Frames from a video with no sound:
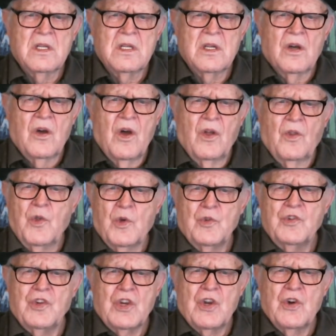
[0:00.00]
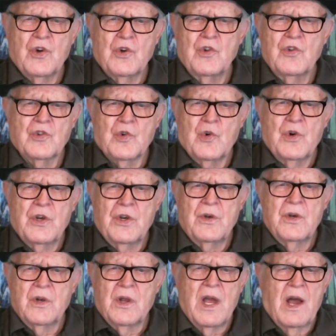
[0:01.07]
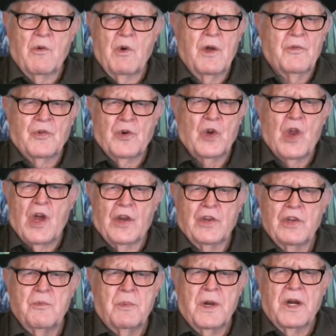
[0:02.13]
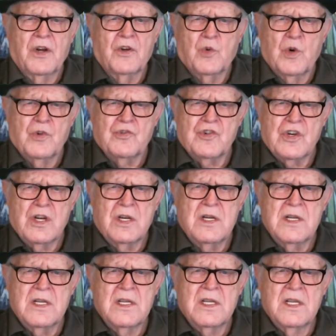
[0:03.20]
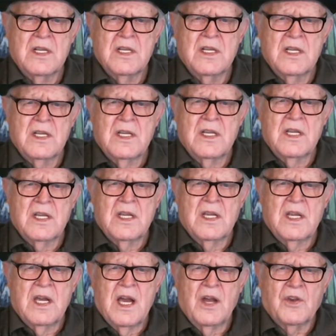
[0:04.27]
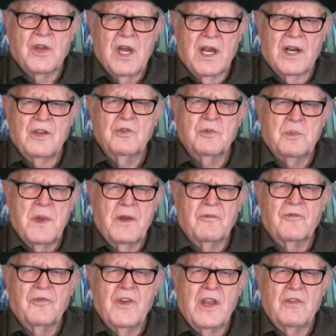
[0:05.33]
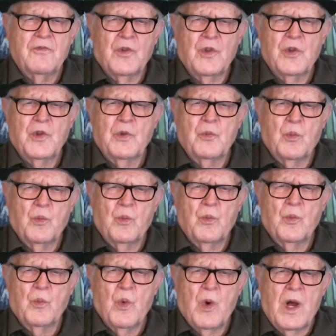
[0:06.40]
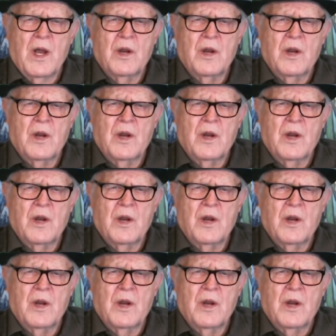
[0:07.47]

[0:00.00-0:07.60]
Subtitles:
All those years or however long you've been a Christian, how God has been faithful to walk